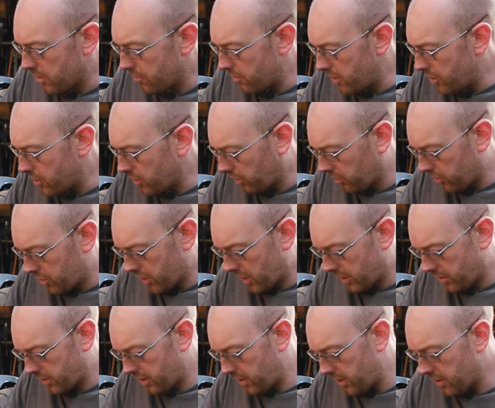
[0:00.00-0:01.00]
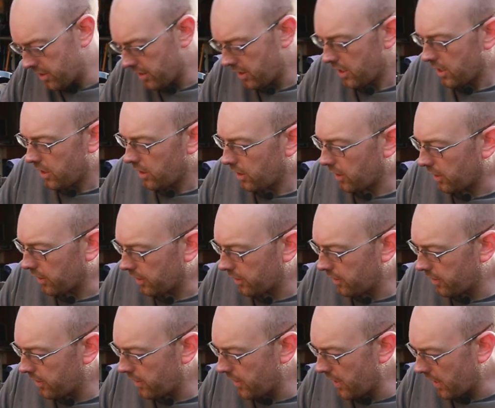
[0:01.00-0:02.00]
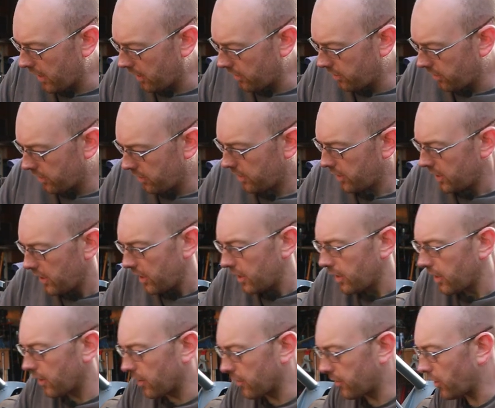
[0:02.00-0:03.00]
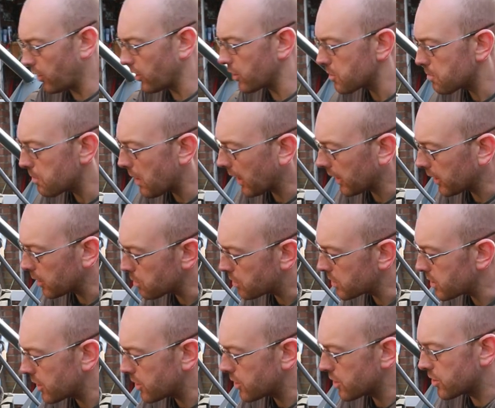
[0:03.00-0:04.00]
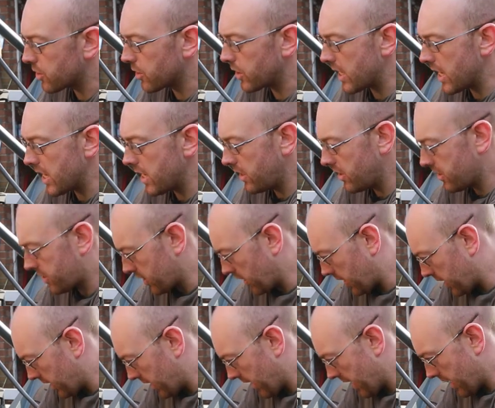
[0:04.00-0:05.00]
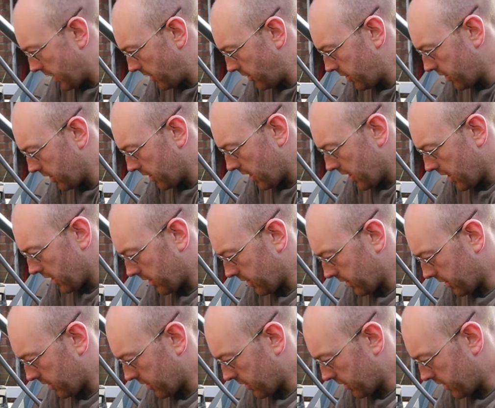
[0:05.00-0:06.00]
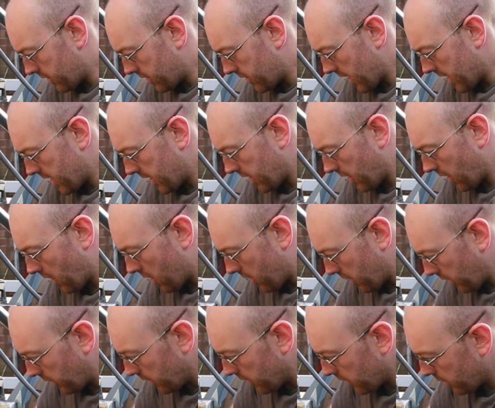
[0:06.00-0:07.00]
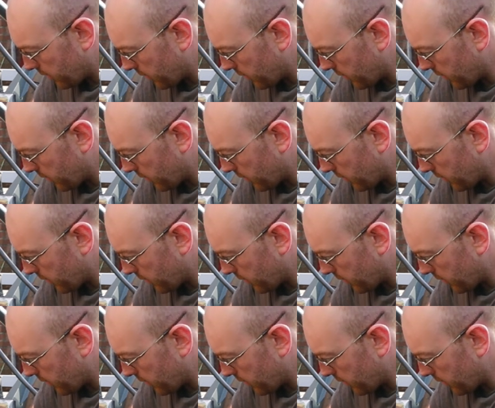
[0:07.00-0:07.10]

the original chassis like that. Now I've got this magnet positioned so the inside edge is actually dead in line